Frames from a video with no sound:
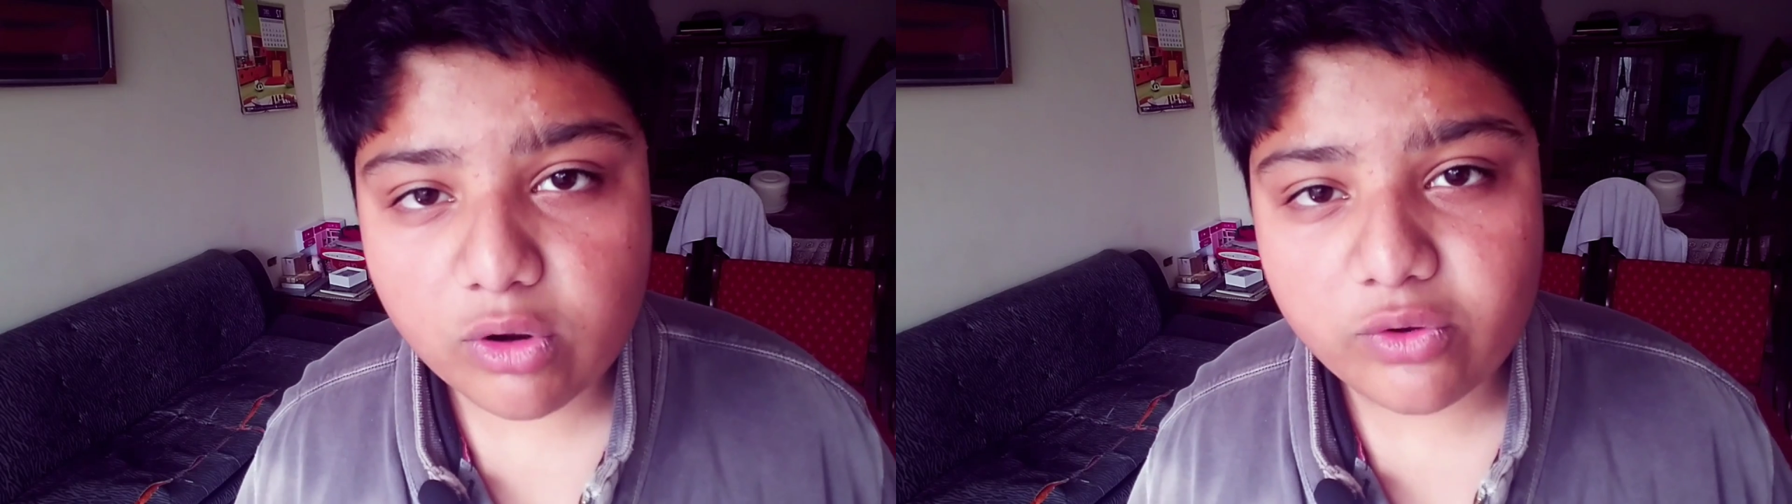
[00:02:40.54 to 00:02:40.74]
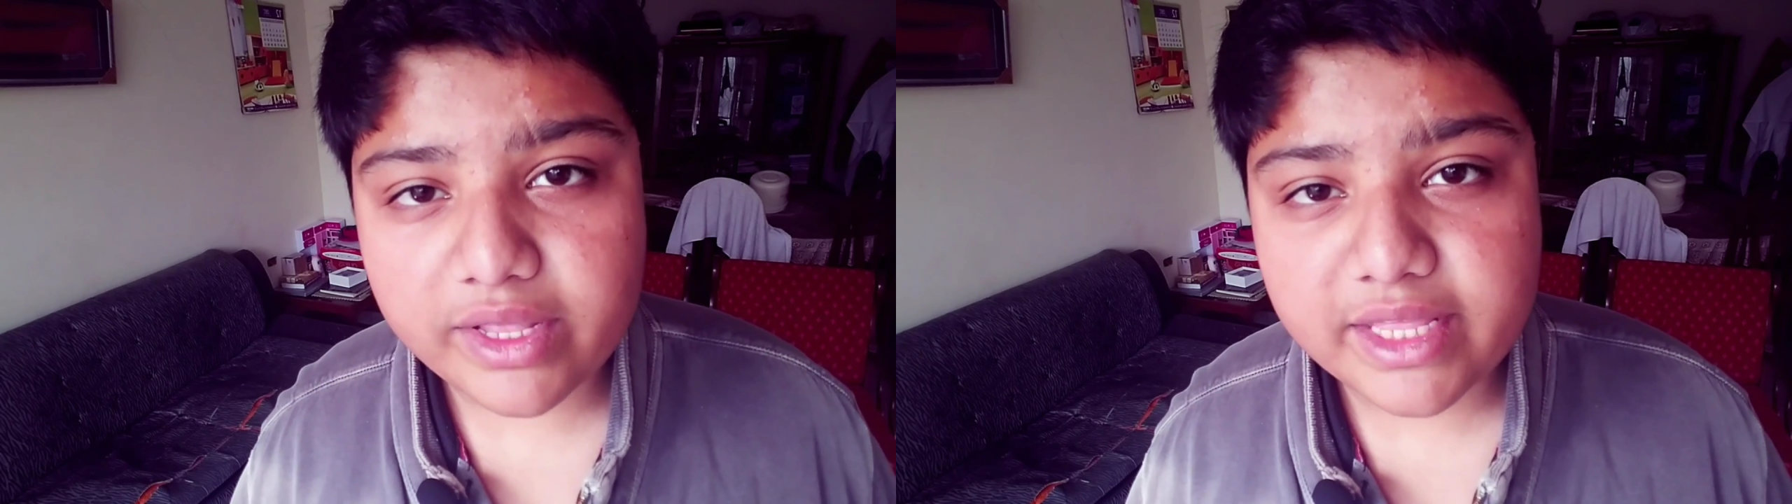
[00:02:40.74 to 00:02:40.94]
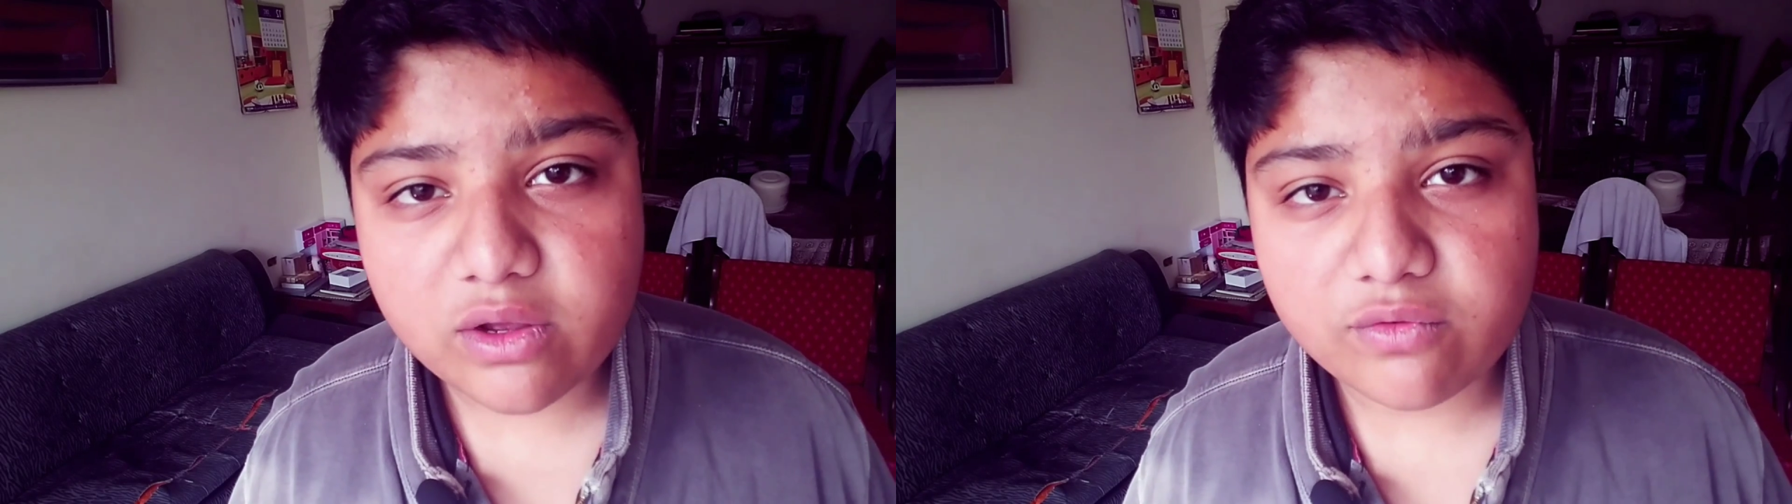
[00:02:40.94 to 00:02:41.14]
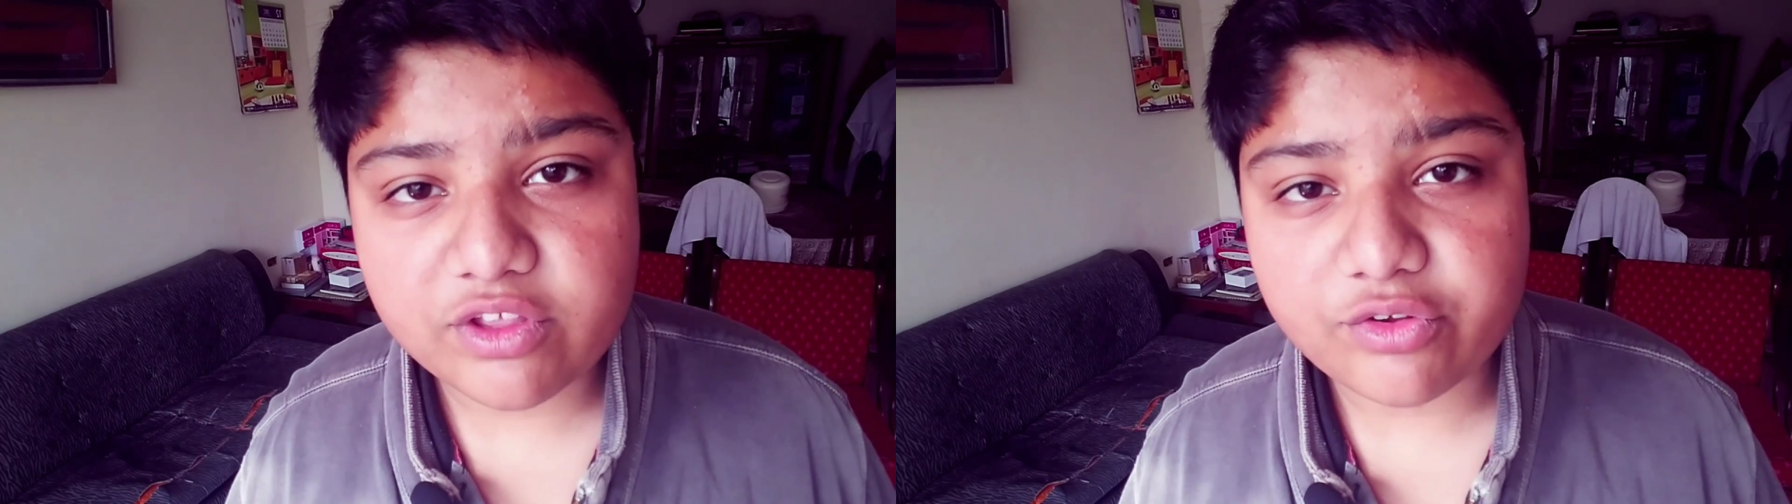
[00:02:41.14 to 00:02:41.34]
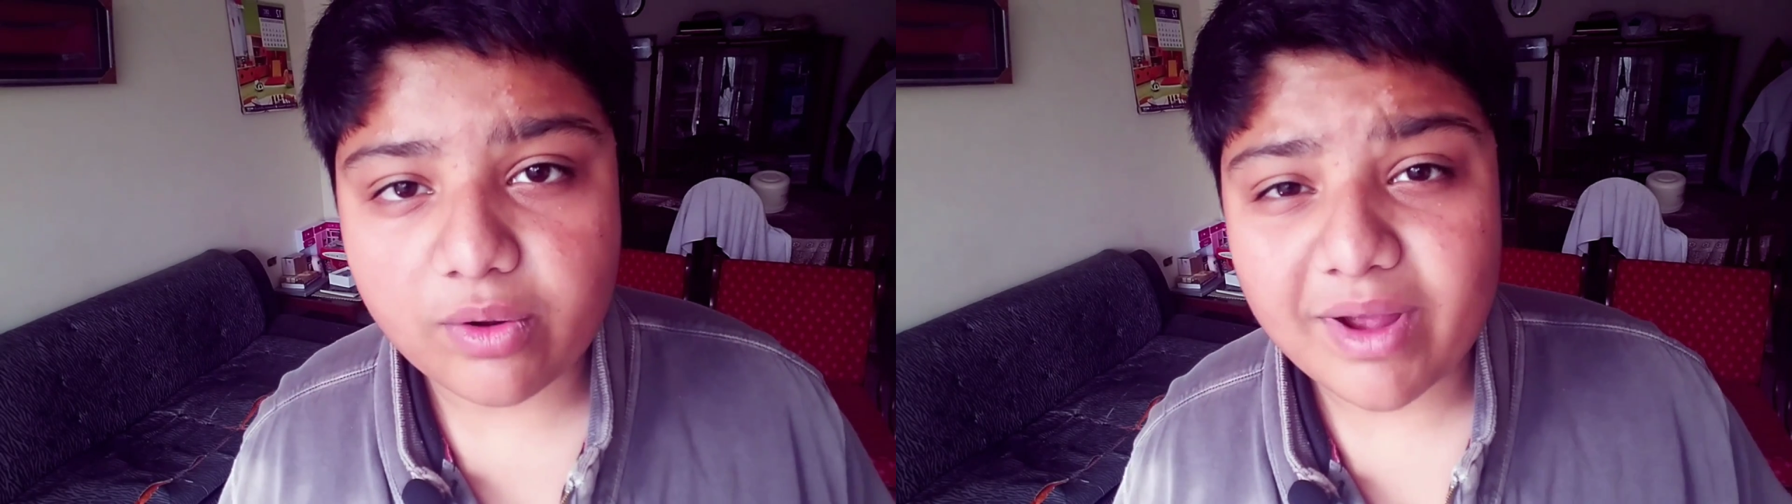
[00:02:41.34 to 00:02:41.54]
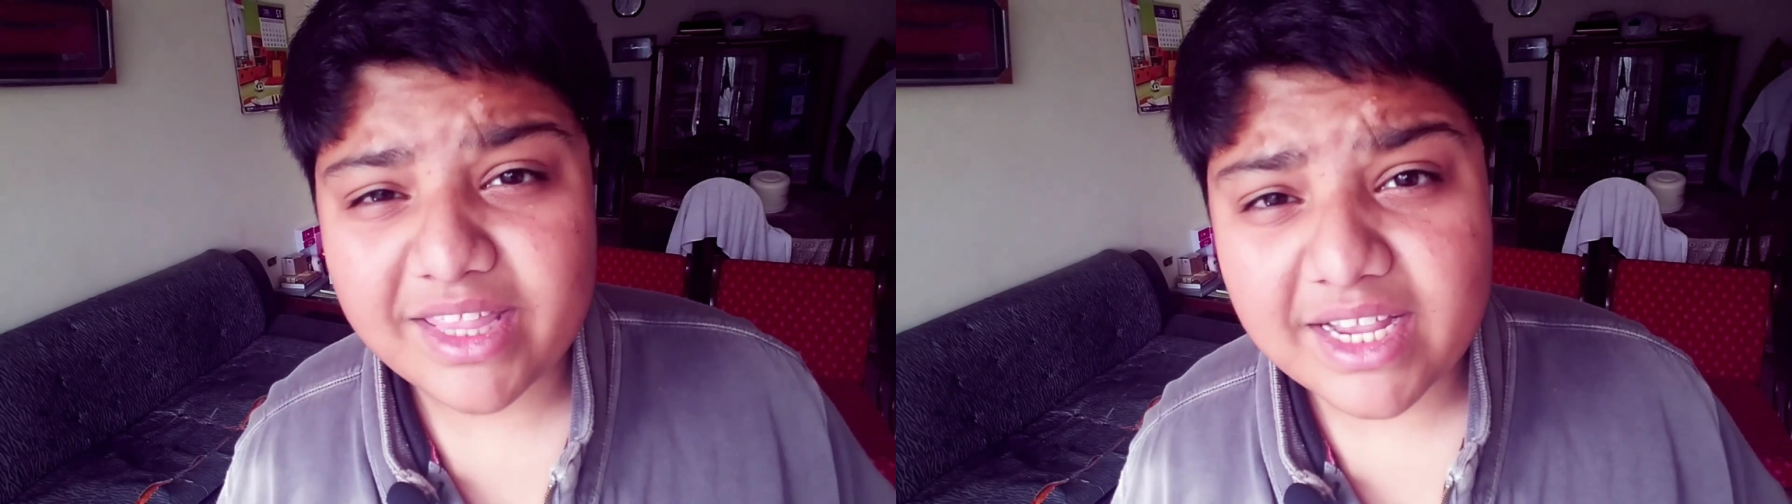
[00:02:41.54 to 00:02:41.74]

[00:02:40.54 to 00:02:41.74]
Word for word: And what do I think of this ROM?